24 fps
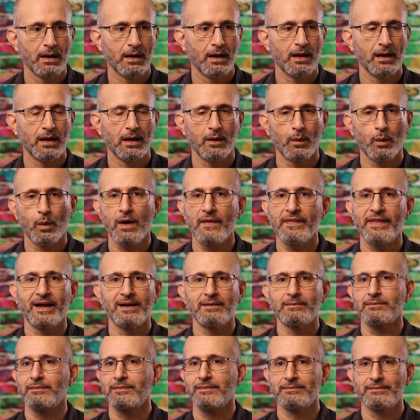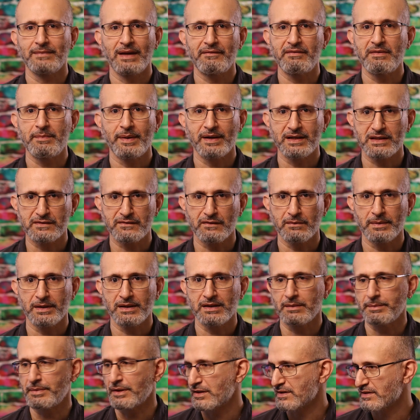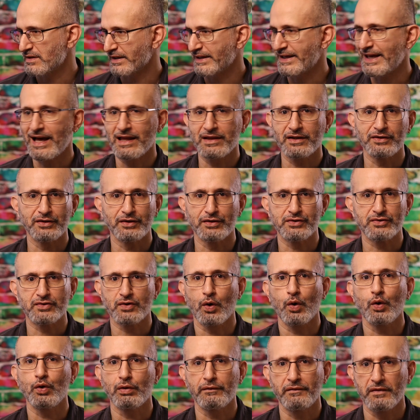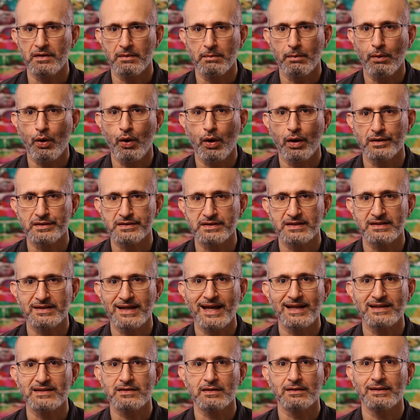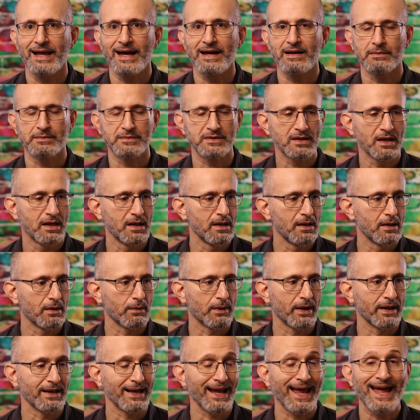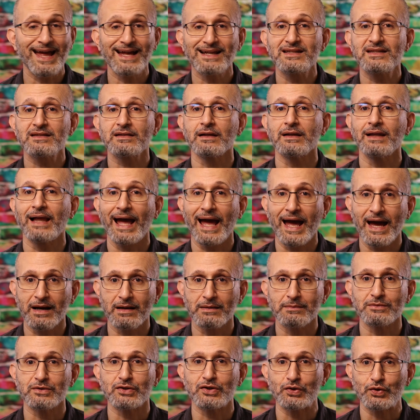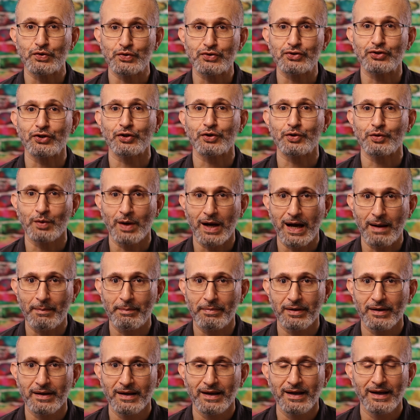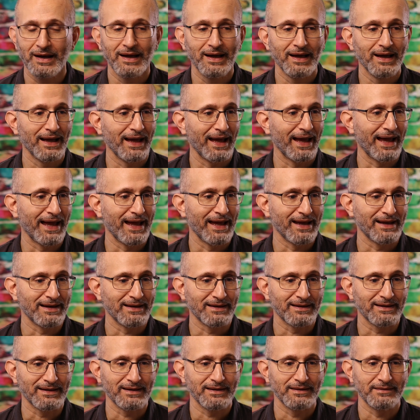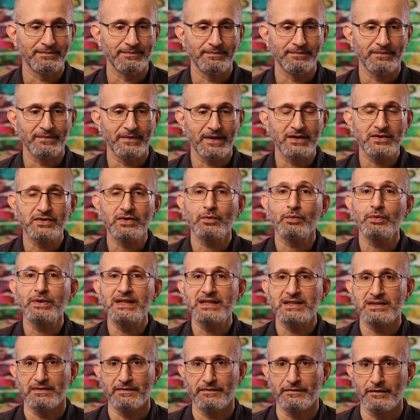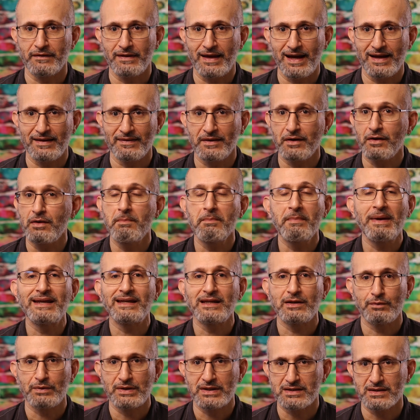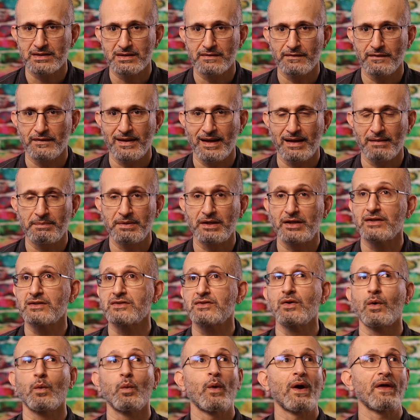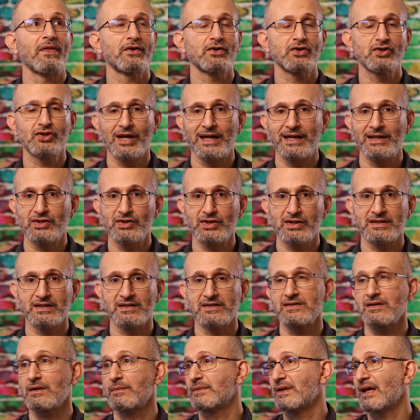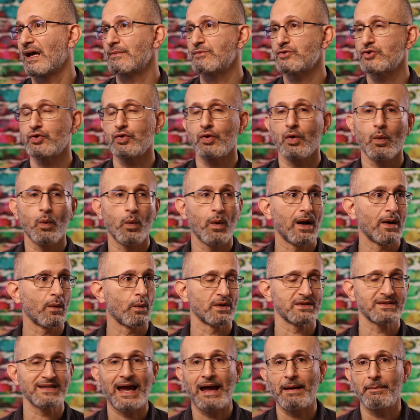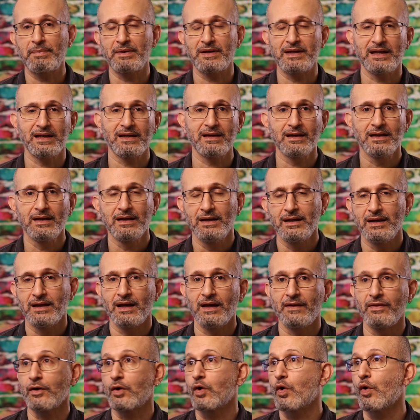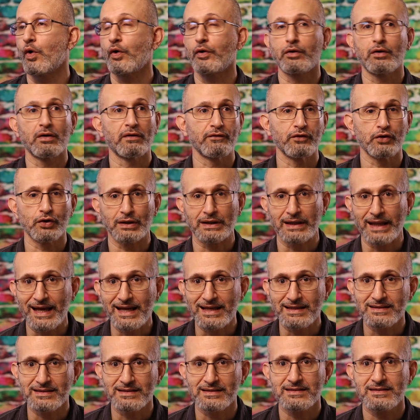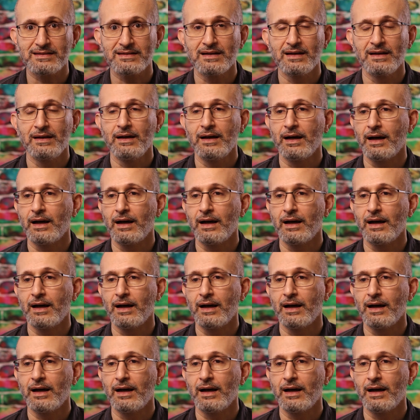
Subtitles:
One that everybody's familiar because the calendars are all over the malls is Ansel Adams, right? Ansel Adams used to crop. And there's a reason for that. There are many reasons for that, because the weather changes and sometimes you don't want what's happening in the corner of your lens.